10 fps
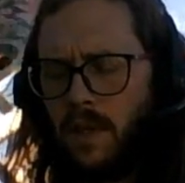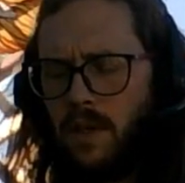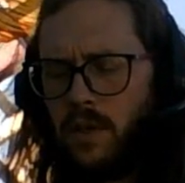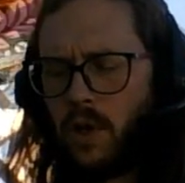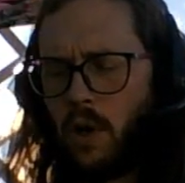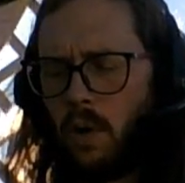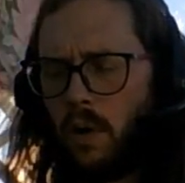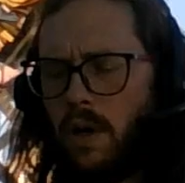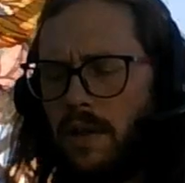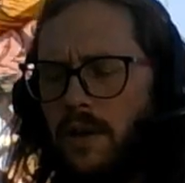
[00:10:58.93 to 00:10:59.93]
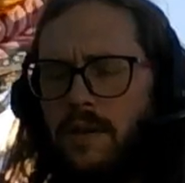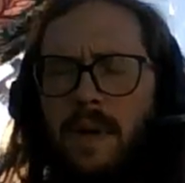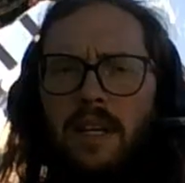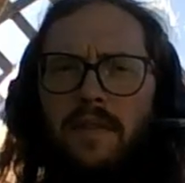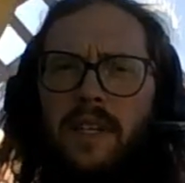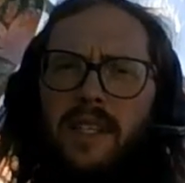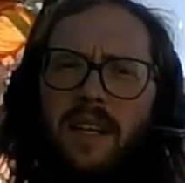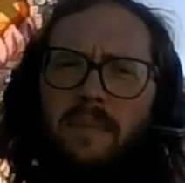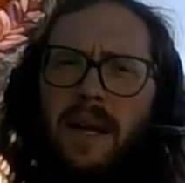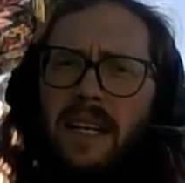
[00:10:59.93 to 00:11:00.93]
So, and there's many
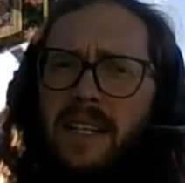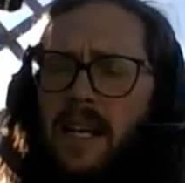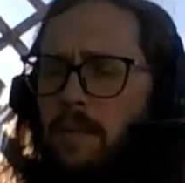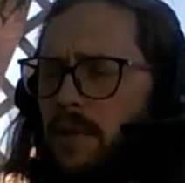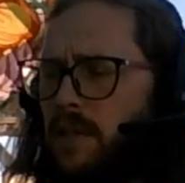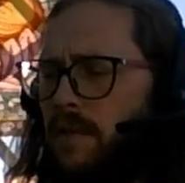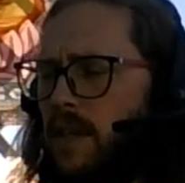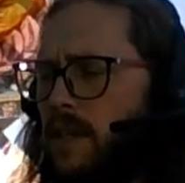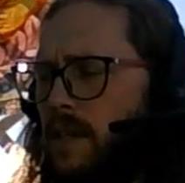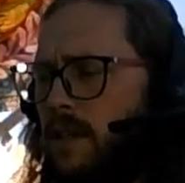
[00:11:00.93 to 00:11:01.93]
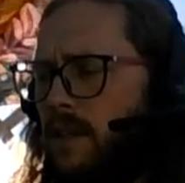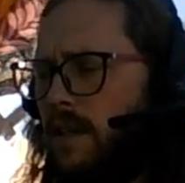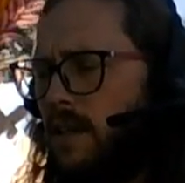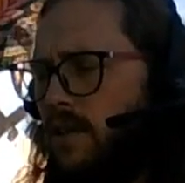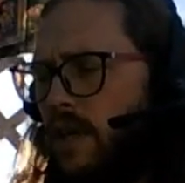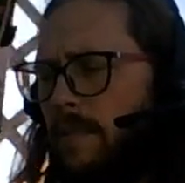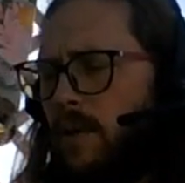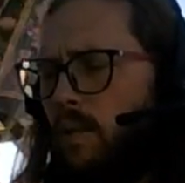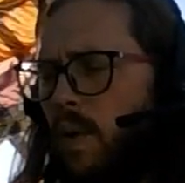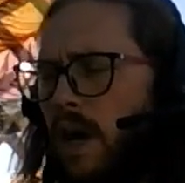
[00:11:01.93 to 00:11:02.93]
examples of this in
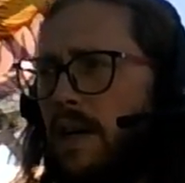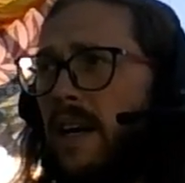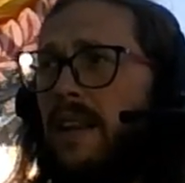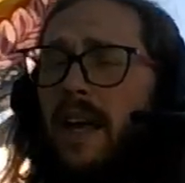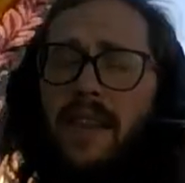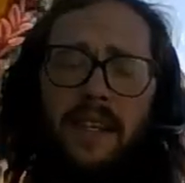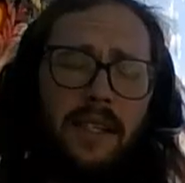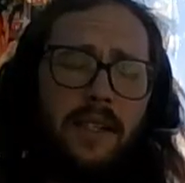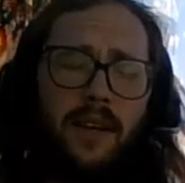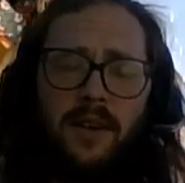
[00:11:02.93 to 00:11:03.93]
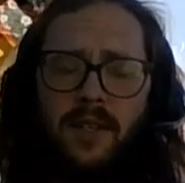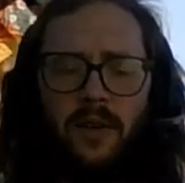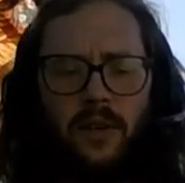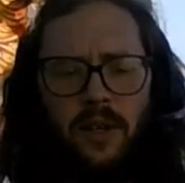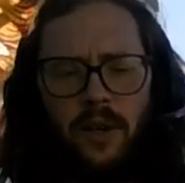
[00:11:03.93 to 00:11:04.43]
chapter 1, and this is also,